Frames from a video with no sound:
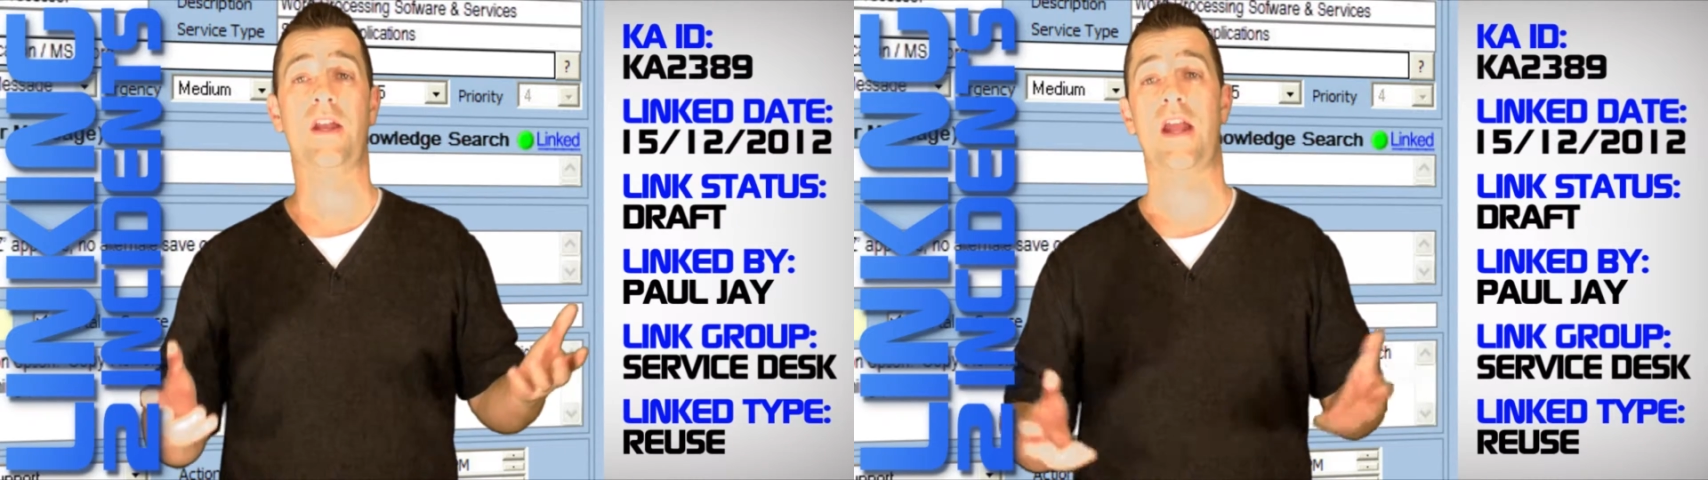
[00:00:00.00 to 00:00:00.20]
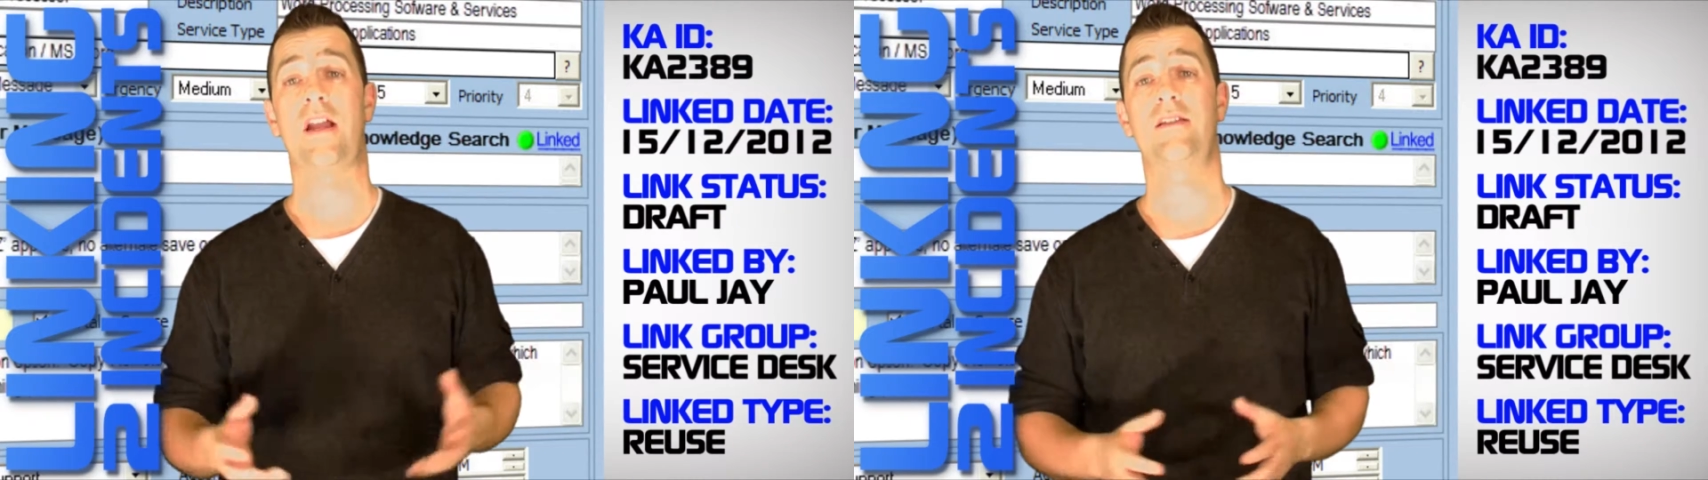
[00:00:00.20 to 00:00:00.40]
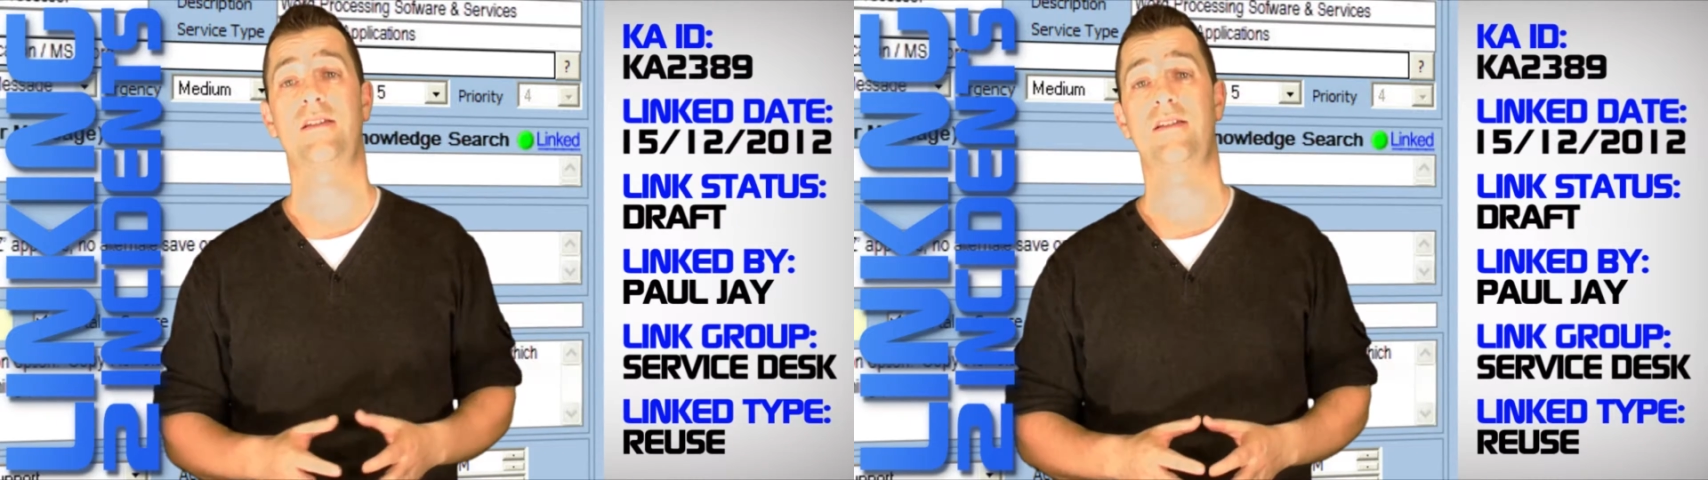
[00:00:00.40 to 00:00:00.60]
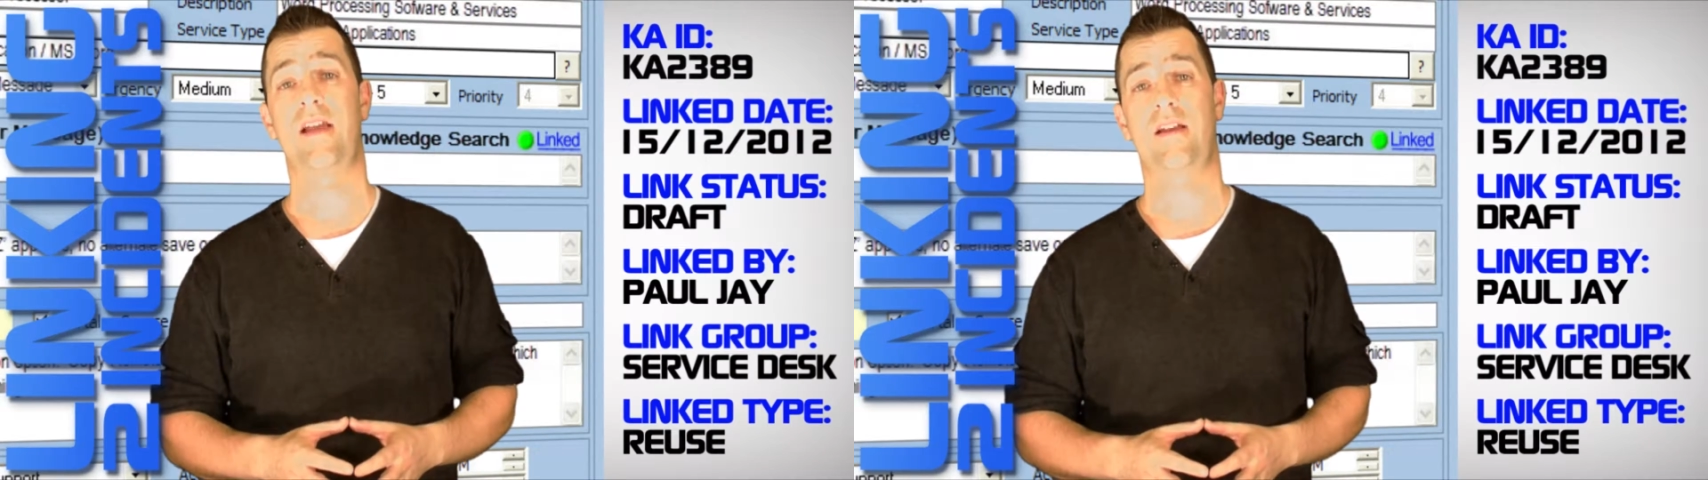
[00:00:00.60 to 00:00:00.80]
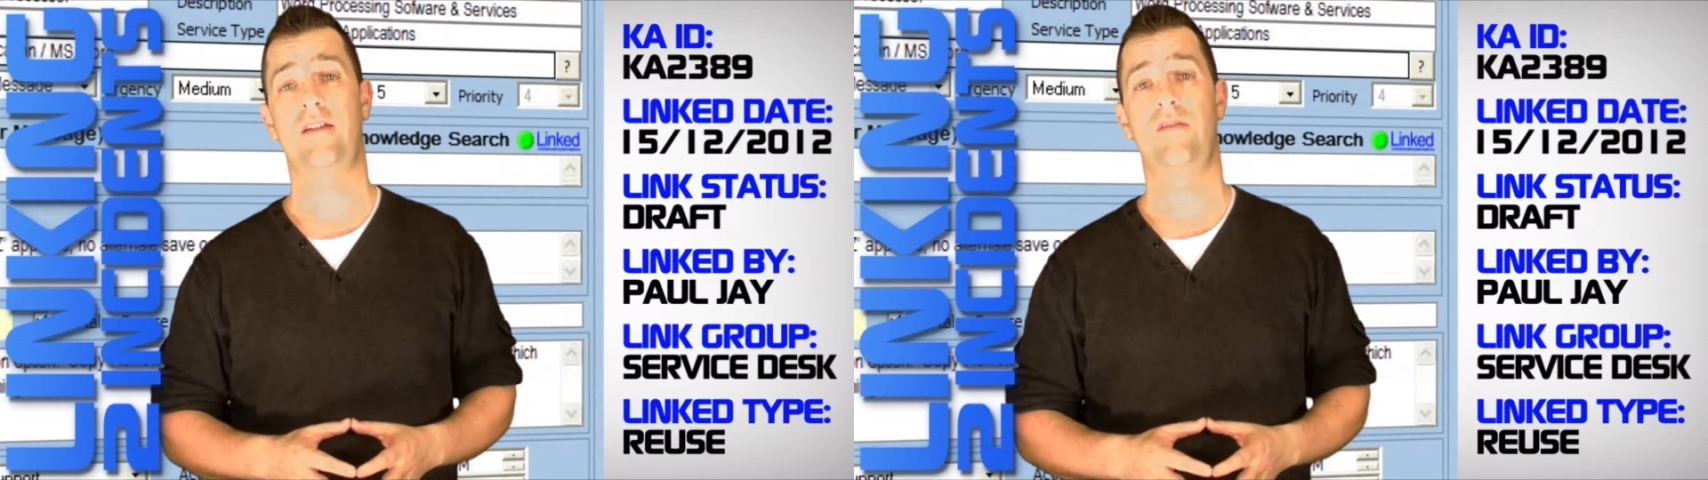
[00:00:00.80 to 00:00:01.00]
analysis
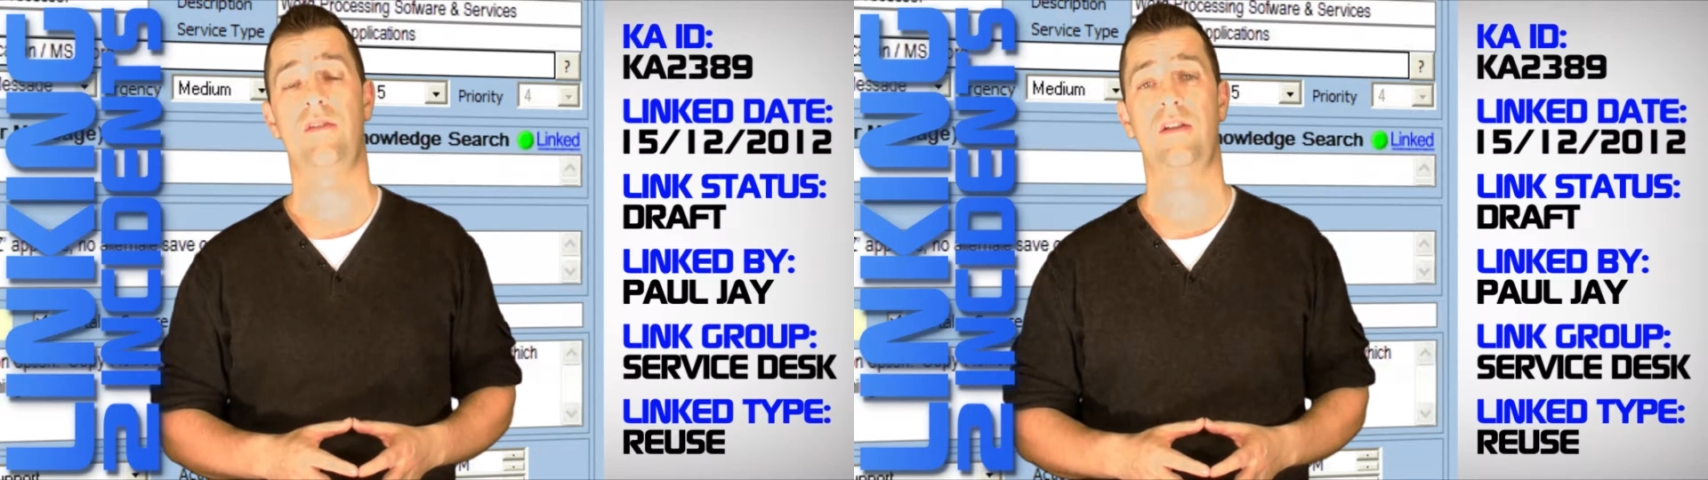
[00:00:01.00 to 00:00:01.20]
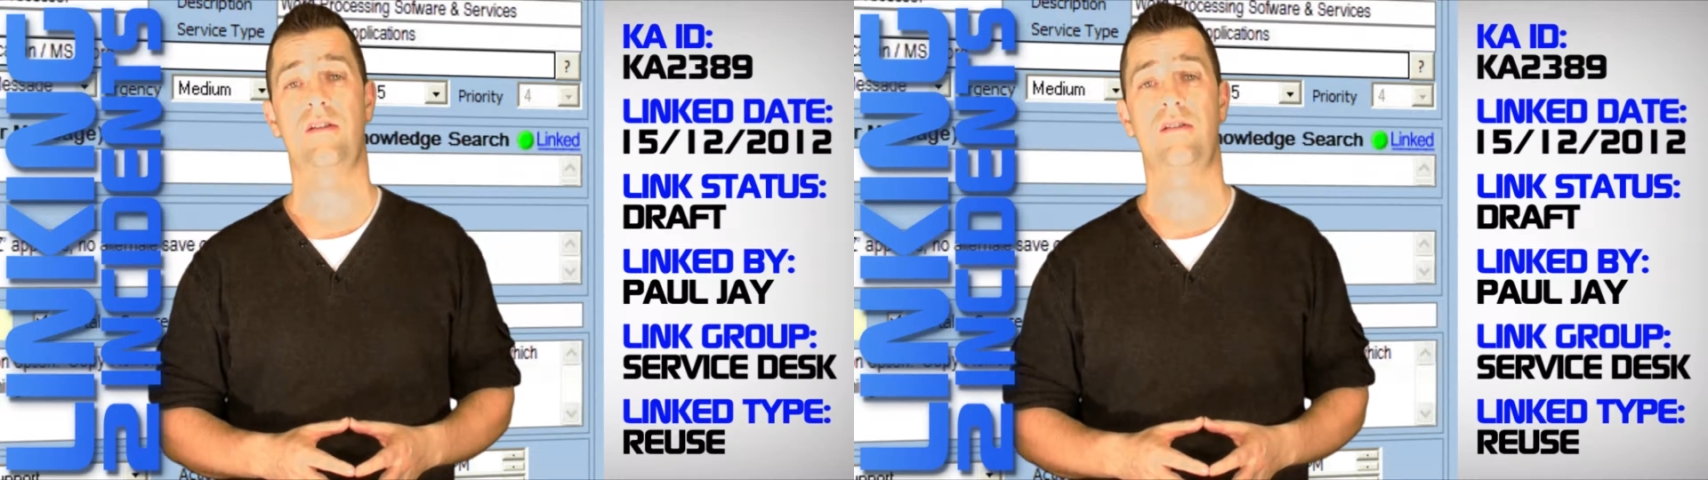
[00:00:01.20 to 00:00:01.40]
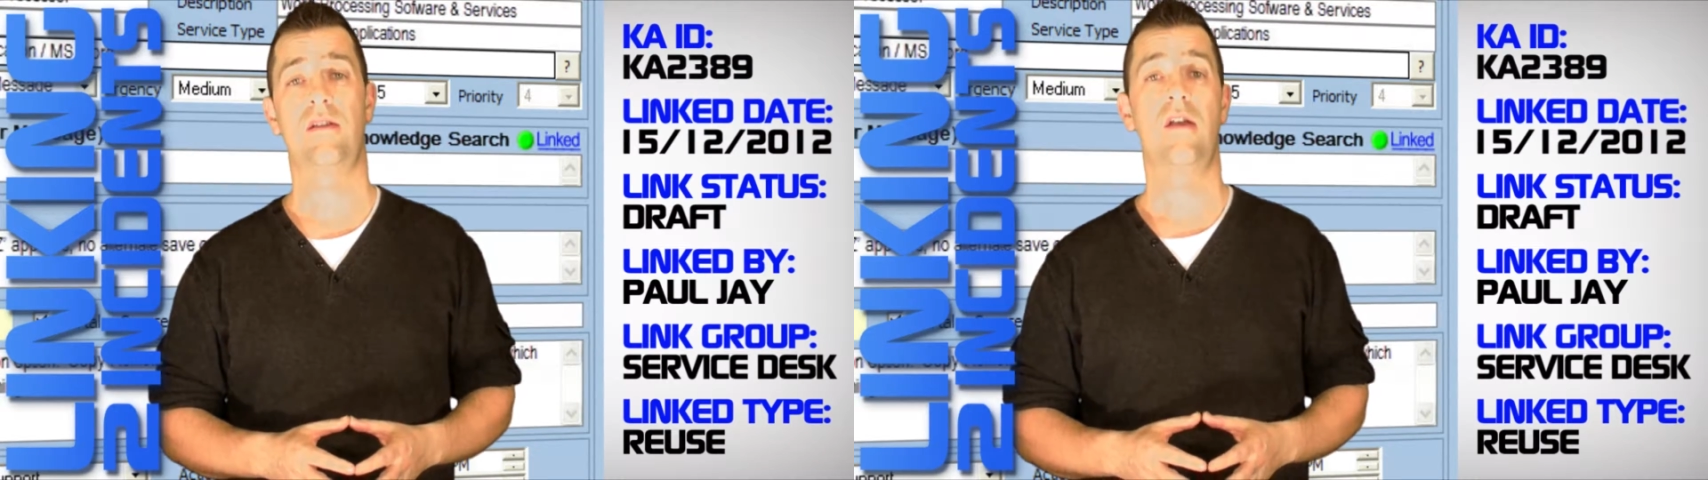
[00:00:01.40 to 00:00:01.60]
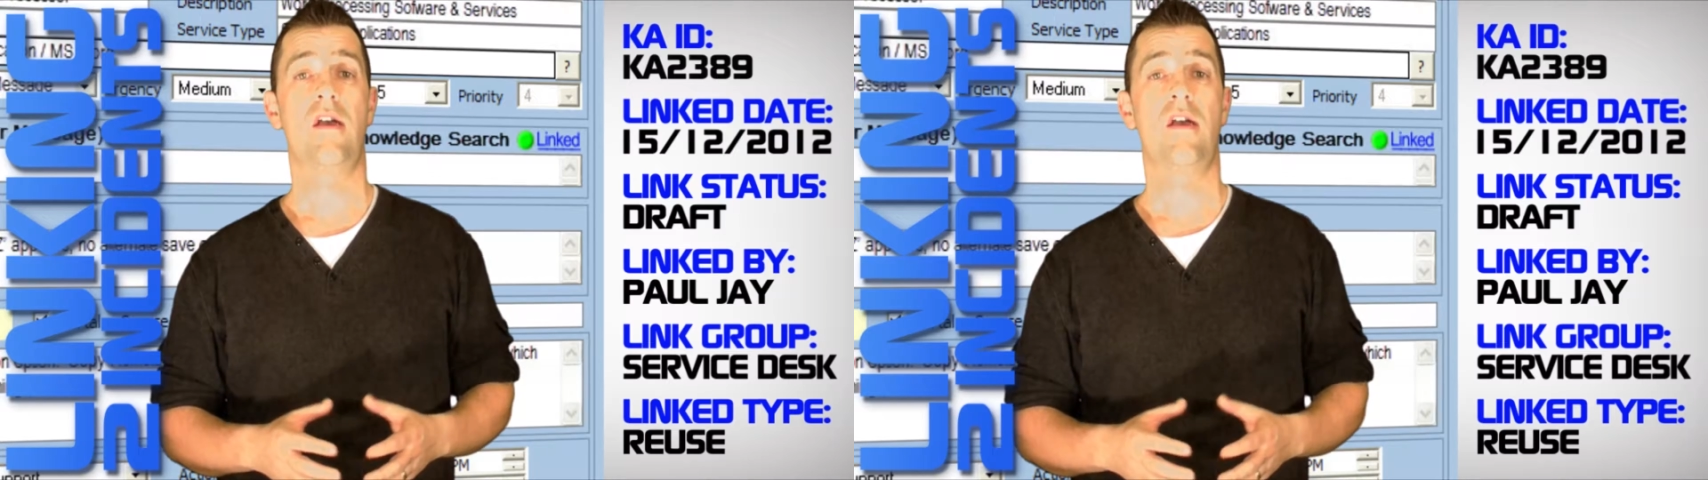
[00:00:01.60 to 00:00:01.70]
activities,